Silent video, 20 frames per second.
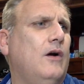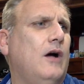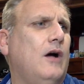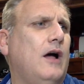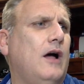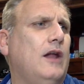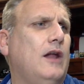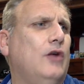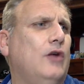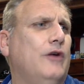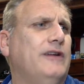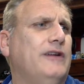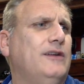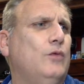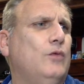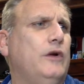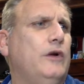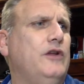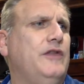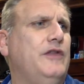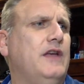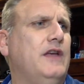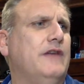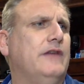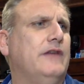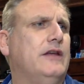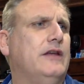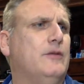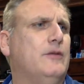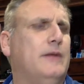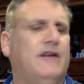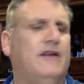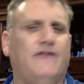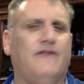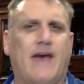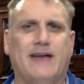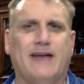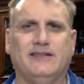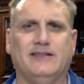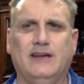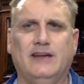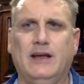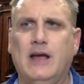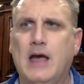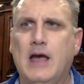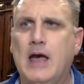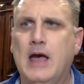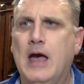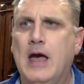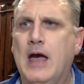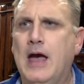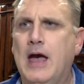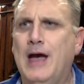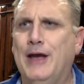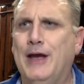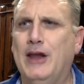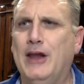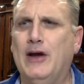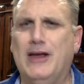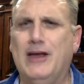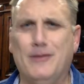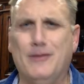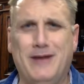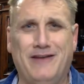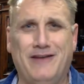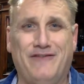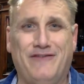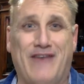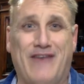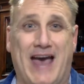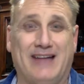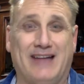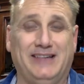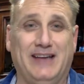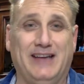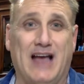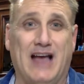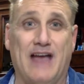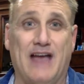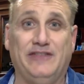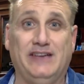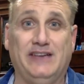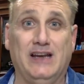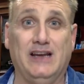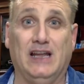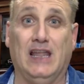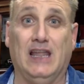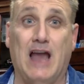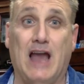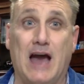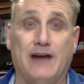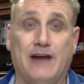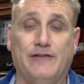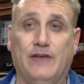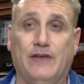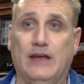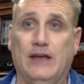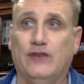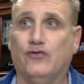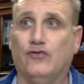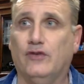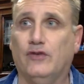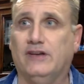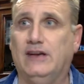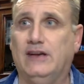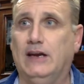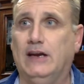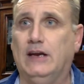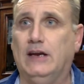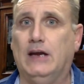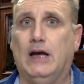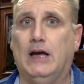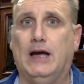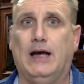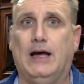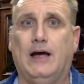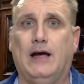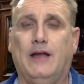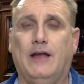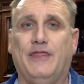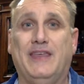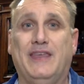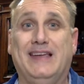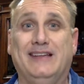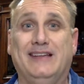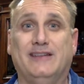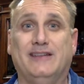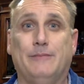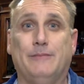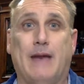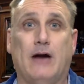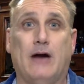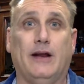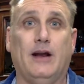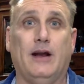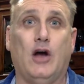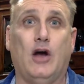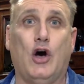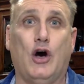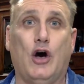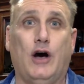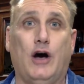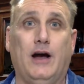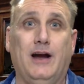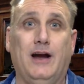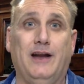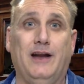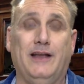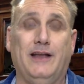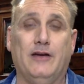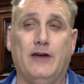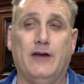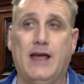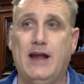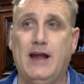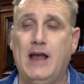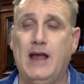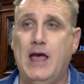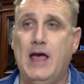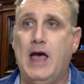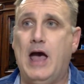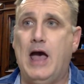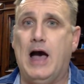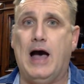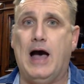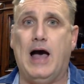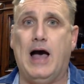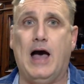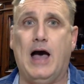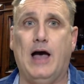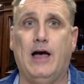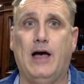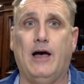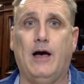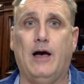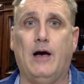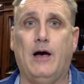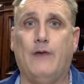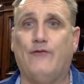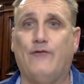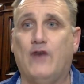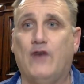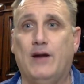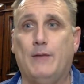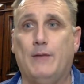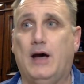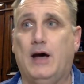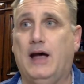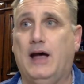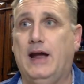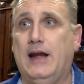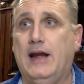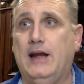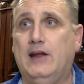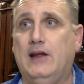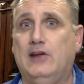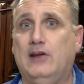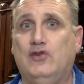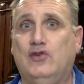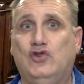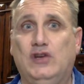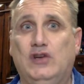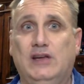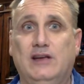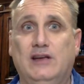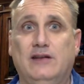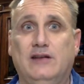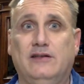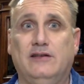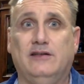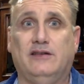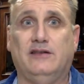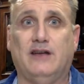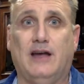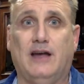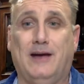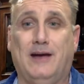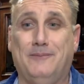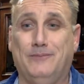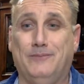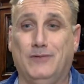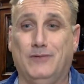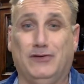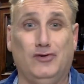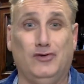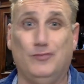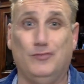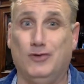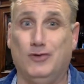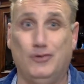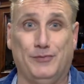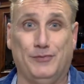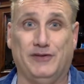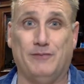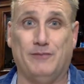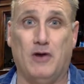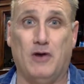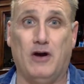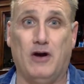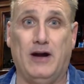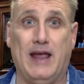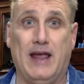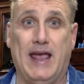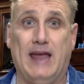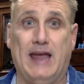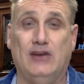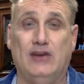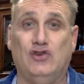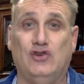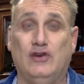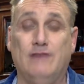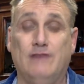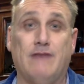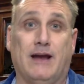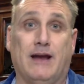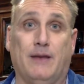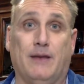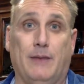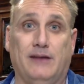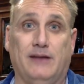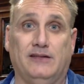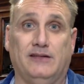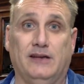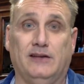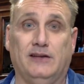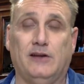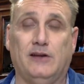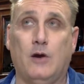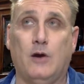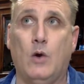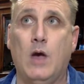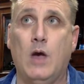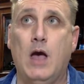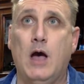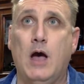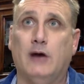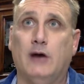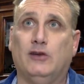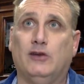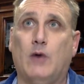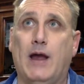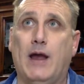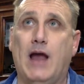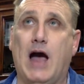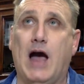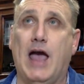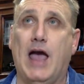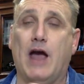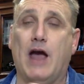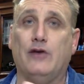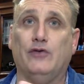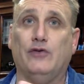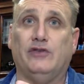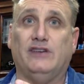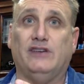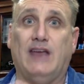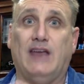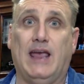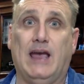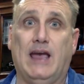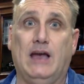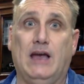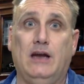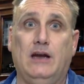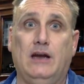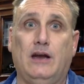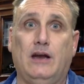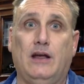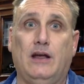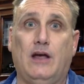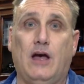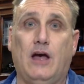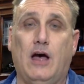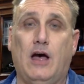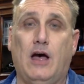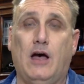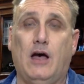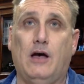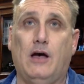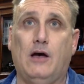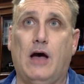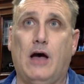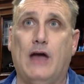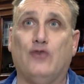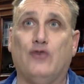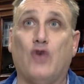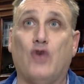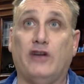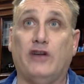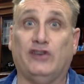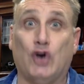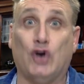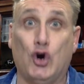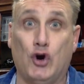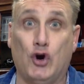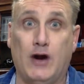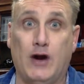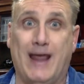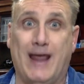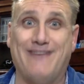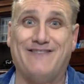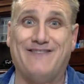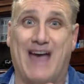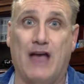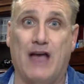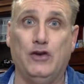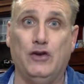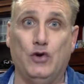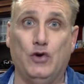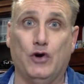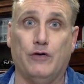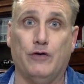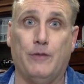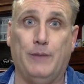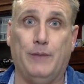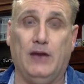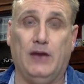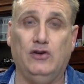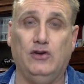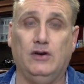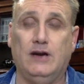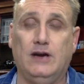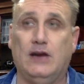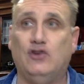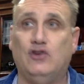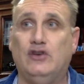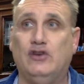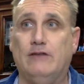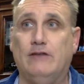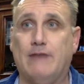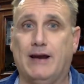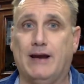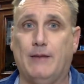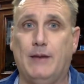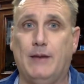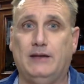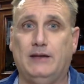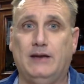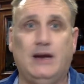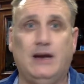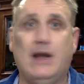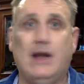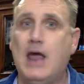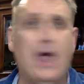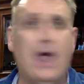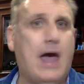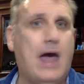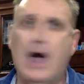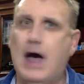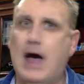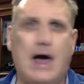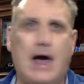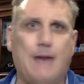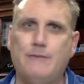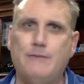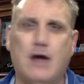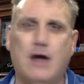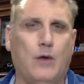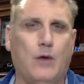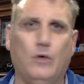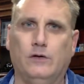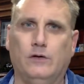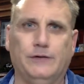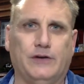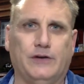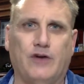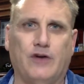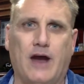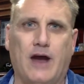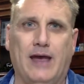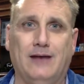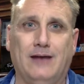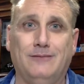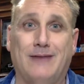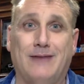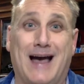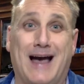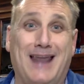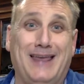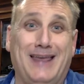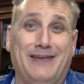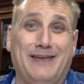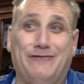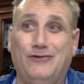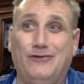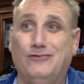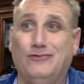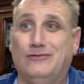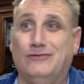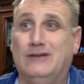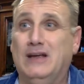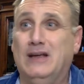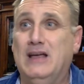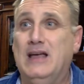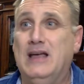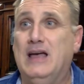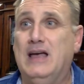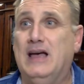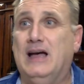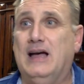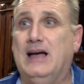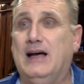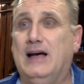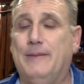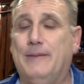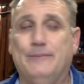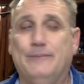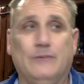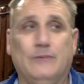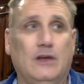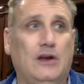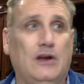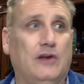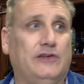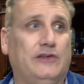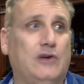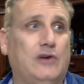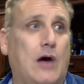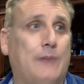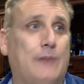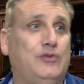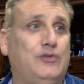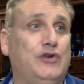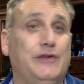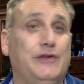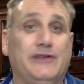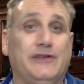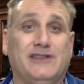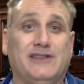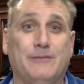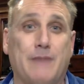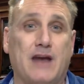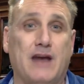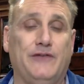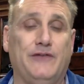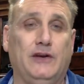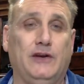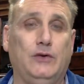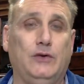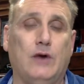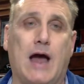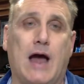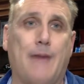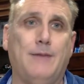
Lori says, what do you think of intermittent fasting? Intermittent fasting, I've seen a lot of interesting things about it on the internet. A friend of mine, she is super duper smart, and she recommends it. So I understand, I trust her, and I value her opinion, and she recommended it. I'm not willing to try it. I like food. So I'm sure there's some benefit to it.